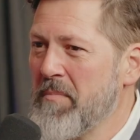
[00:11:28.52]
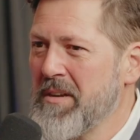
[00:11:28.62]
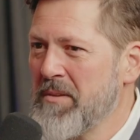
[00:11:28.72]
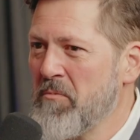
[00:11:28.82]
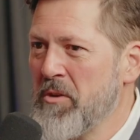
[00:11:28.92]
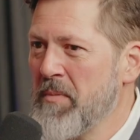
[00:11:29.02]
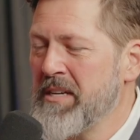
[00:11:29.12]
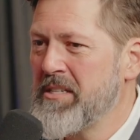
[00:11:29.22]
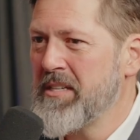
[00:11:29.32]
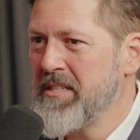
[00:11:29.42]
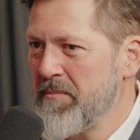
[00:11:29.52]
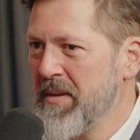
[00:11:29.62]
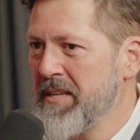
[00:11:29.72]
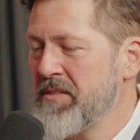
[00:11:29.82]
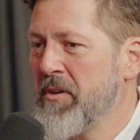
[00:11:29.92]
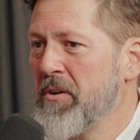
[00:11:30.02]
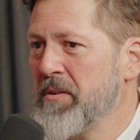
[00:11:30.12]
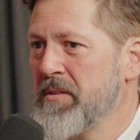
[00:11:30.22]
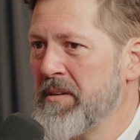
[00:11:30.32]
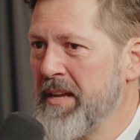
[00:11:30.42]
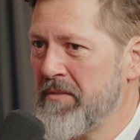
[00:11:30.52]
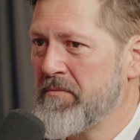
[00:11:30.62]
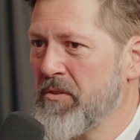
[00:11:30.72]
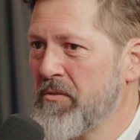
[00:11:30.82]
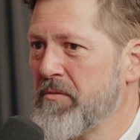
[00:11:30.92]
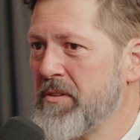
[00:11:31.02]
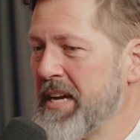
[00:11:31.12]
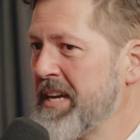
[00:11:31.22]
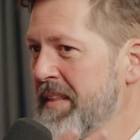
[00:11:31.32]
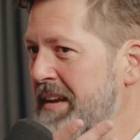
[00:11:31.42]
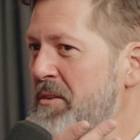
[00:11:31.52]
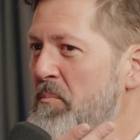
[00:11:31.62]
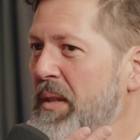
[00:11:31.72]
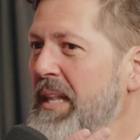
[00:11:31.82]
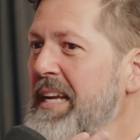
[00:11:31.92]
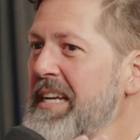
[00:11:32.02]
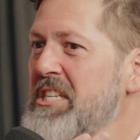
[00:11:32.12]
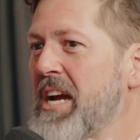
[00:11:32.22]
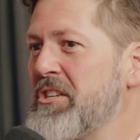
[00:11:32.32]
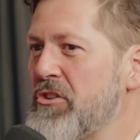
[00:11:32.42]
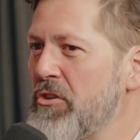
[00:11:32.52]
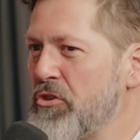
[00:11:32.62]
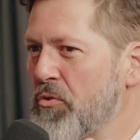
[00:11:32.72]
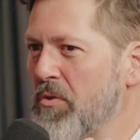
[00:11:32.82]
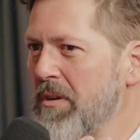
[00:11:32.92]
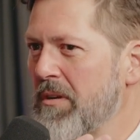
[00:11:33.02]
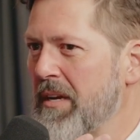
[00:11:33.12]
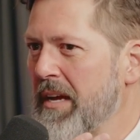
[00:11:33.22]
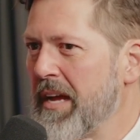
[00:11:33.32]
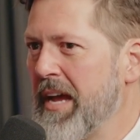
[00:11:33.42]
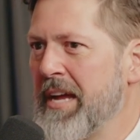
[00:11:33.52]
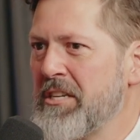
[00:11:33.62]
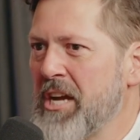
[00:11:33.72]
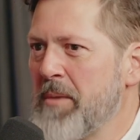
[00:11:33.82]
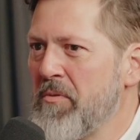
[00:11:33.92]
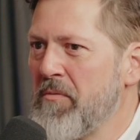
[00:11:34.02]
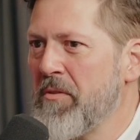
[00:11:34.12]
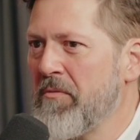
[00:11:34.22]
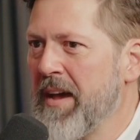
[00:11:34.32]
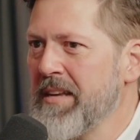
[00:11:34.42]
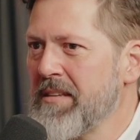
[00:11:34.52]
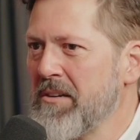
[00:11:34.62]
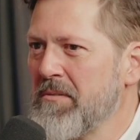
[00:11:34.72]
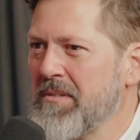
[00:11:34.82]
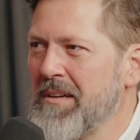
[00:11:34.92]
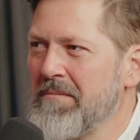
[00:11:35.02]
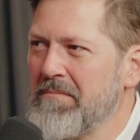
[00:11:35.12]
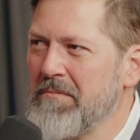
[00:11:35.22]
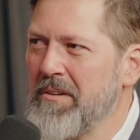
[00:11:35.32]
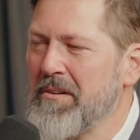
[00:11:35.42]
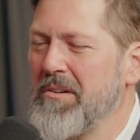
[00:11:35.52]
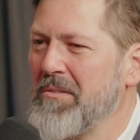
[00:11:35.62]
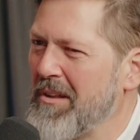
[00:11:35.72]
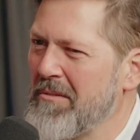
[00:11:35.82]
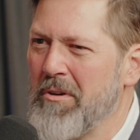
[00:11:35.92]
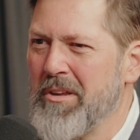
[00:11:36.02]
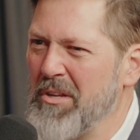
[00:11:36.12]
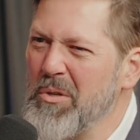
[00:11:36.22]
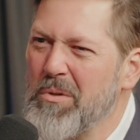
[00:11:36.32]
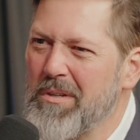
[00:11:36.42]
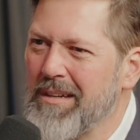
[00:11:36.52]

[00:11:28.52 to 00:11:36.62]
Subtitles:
But I said, what do you mean? She sent me these photos that another photographer had taken. They'd completely changed her jaw and shape of her face. And it was like, well, you've got to look like what you look